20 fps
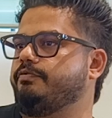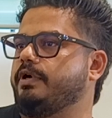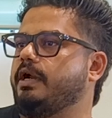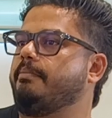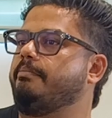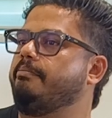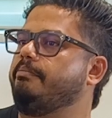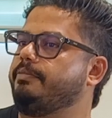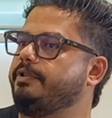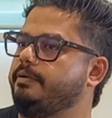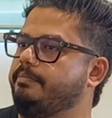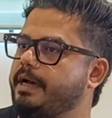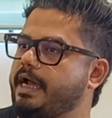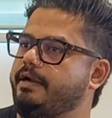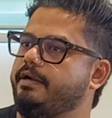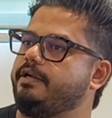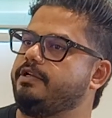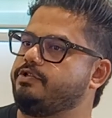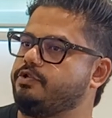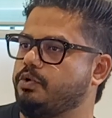from the
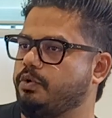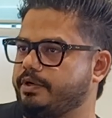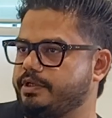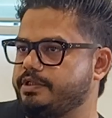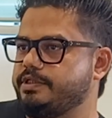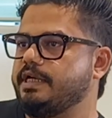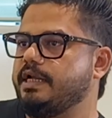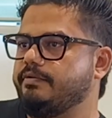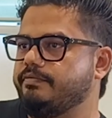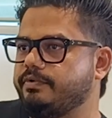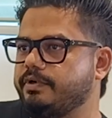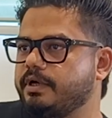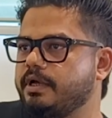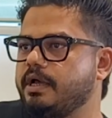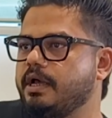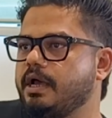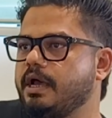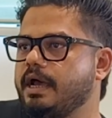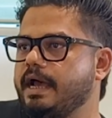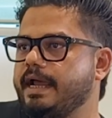Bandra store itself,
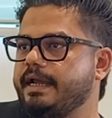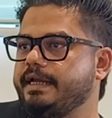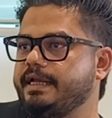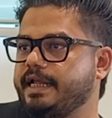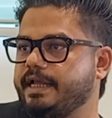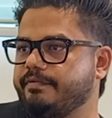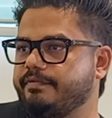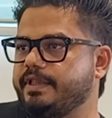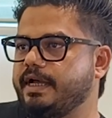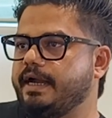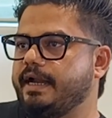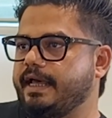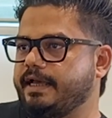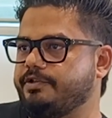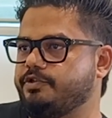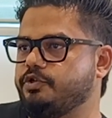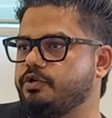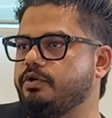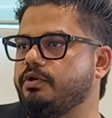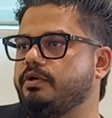and give that
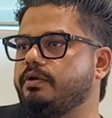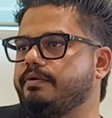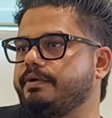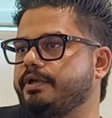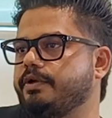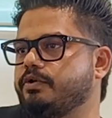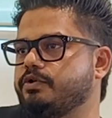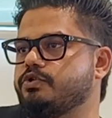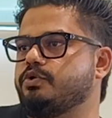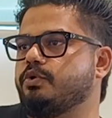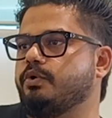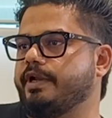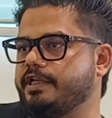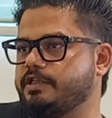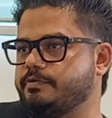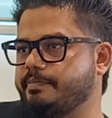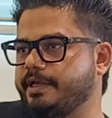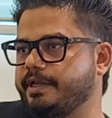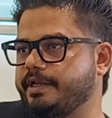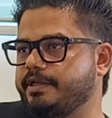actual, store
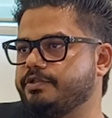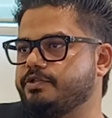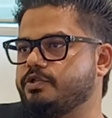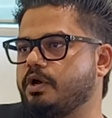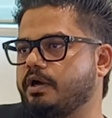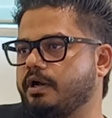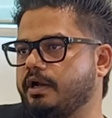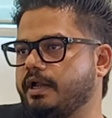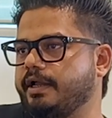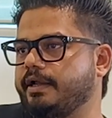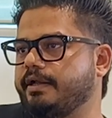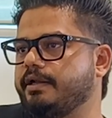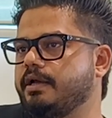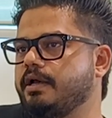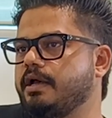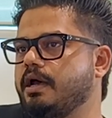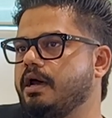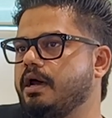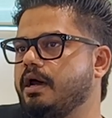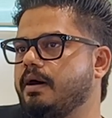experience online.
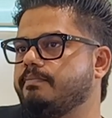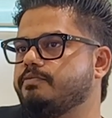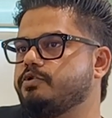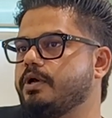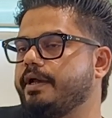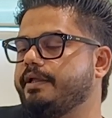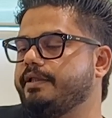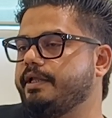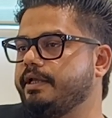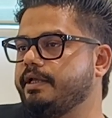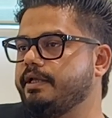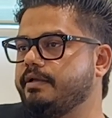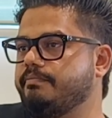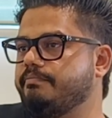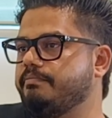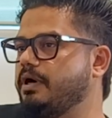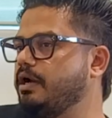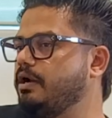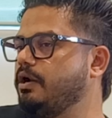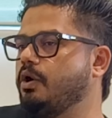So I
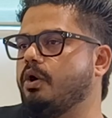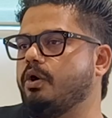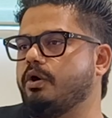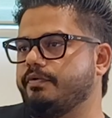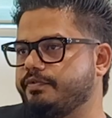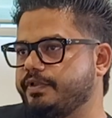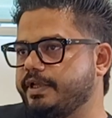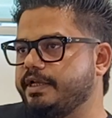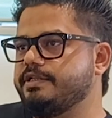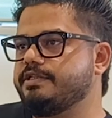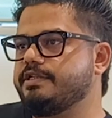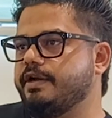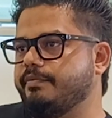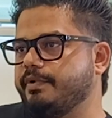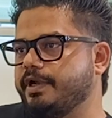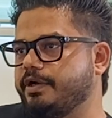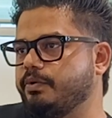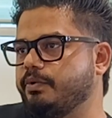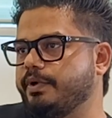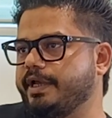think a lot of things that
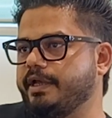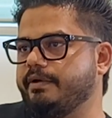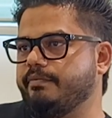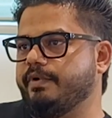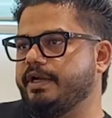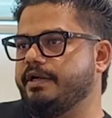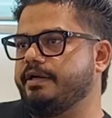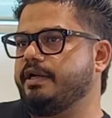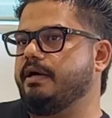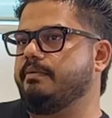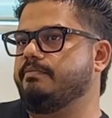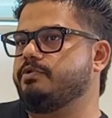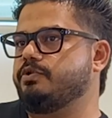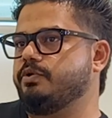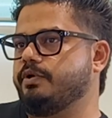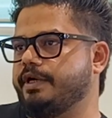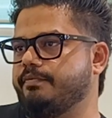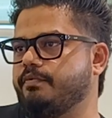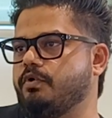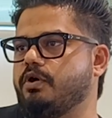we are doing when it comes
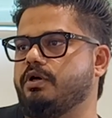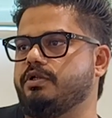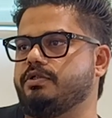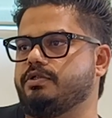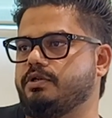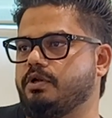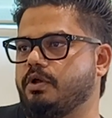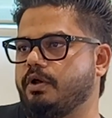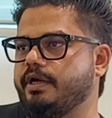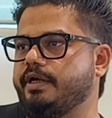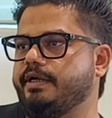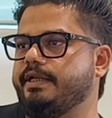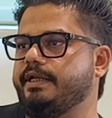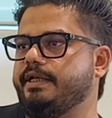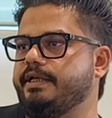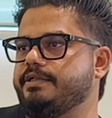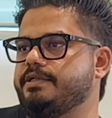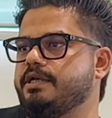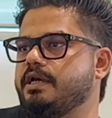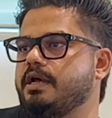to rewards,
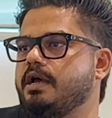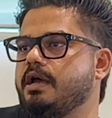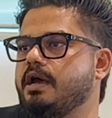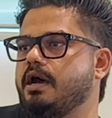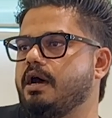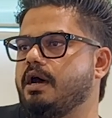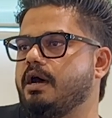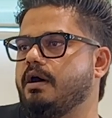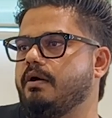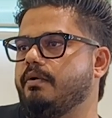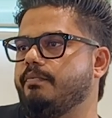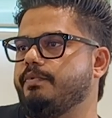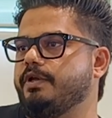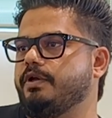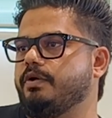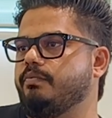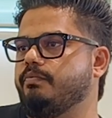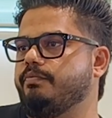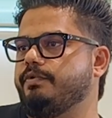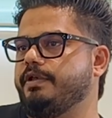loyalties,
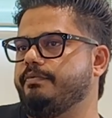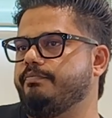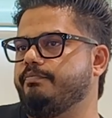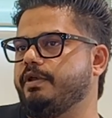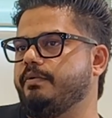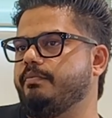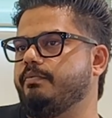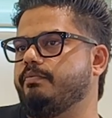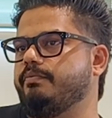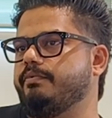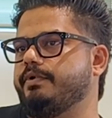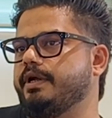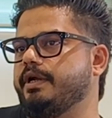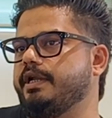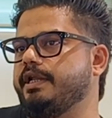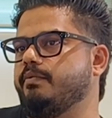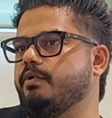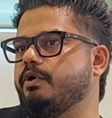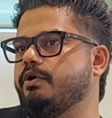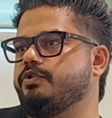we
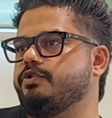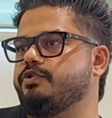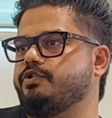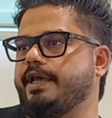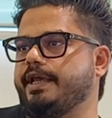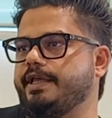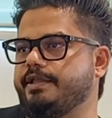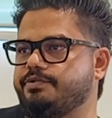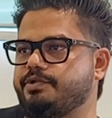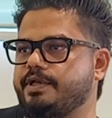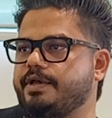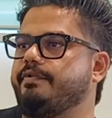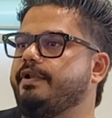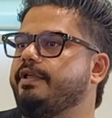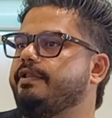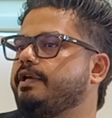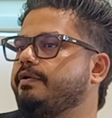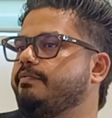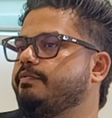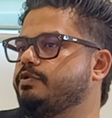really want to change
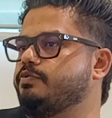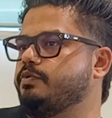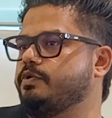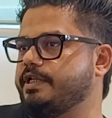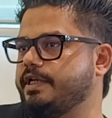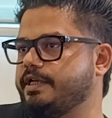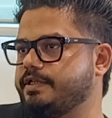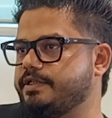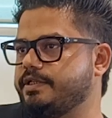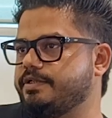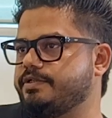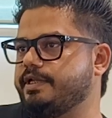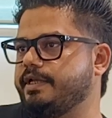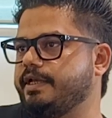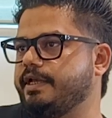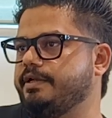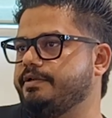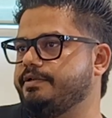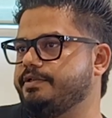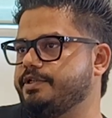everything which was
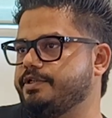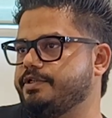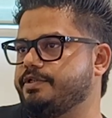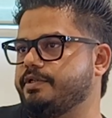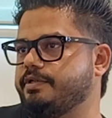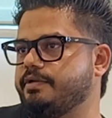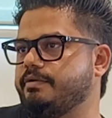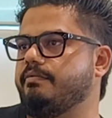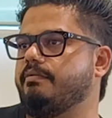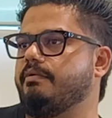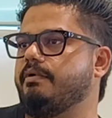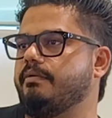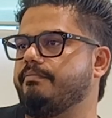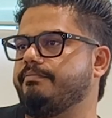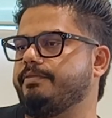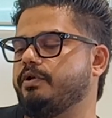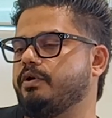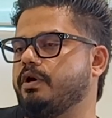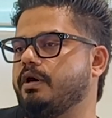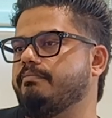existing and just
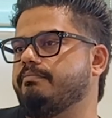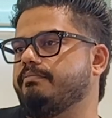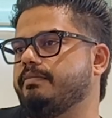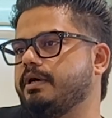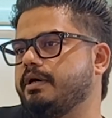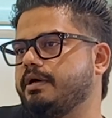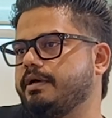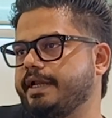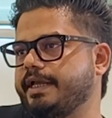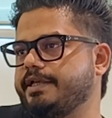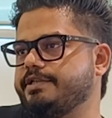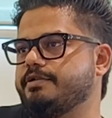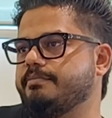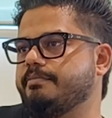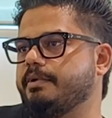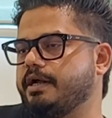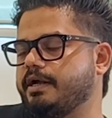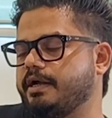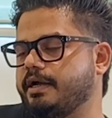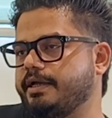raise the
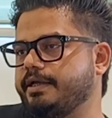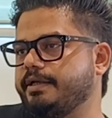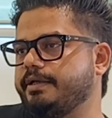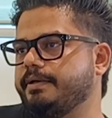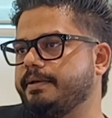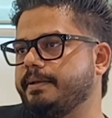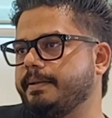bar high.